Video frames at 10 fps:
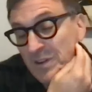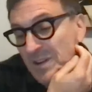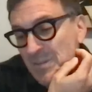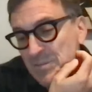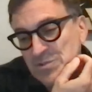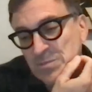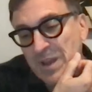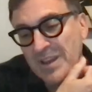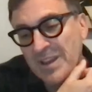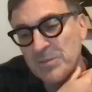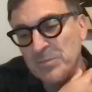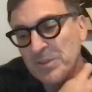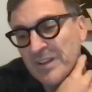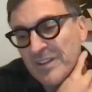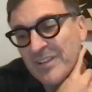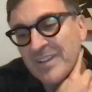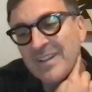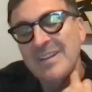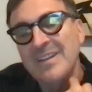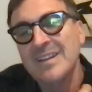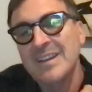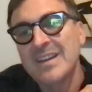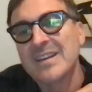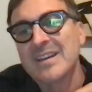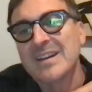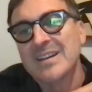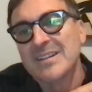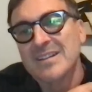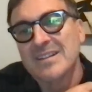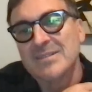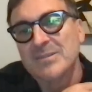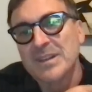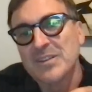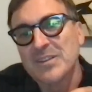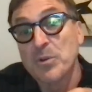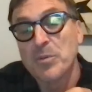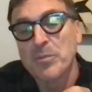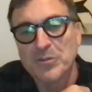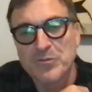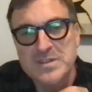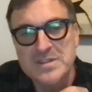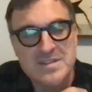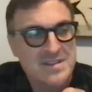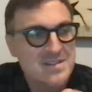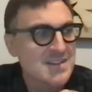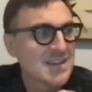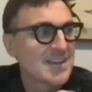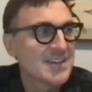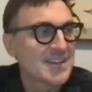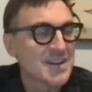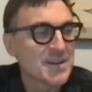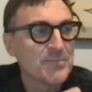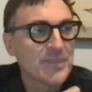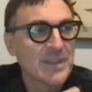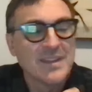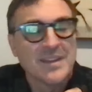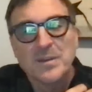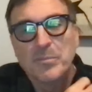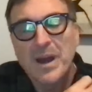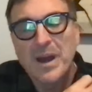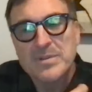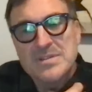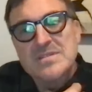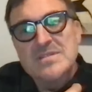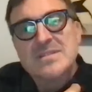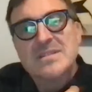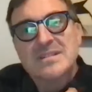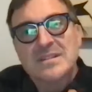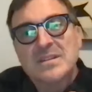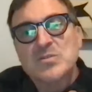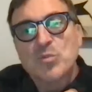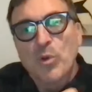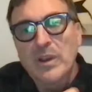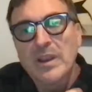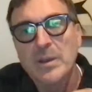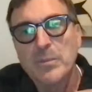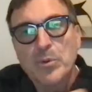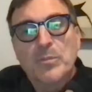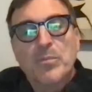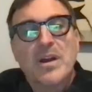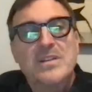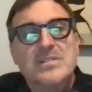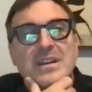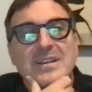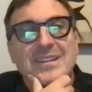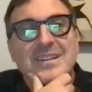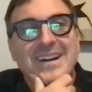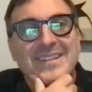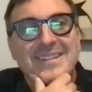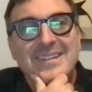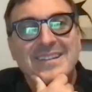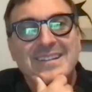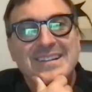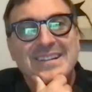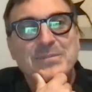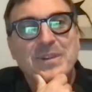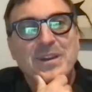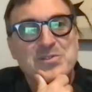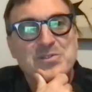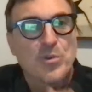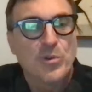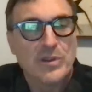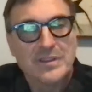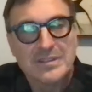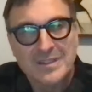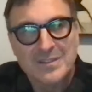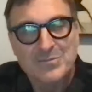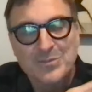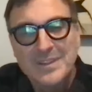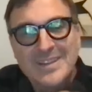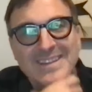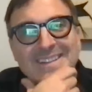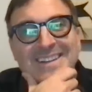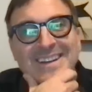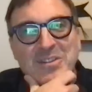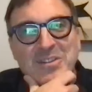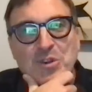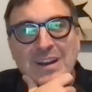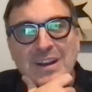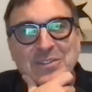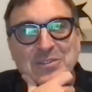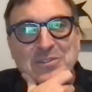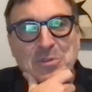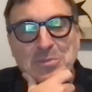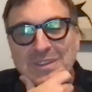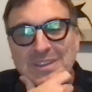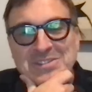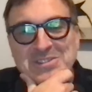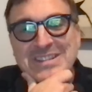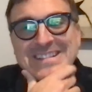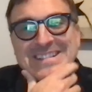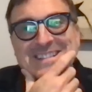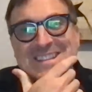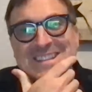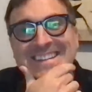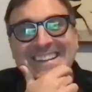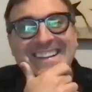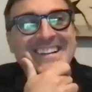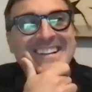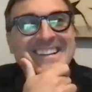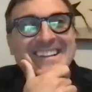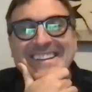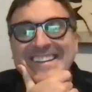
very accomplished backgammon player and an experimental physicist. And Bob is working on a book project on our story of our trials and tribulations and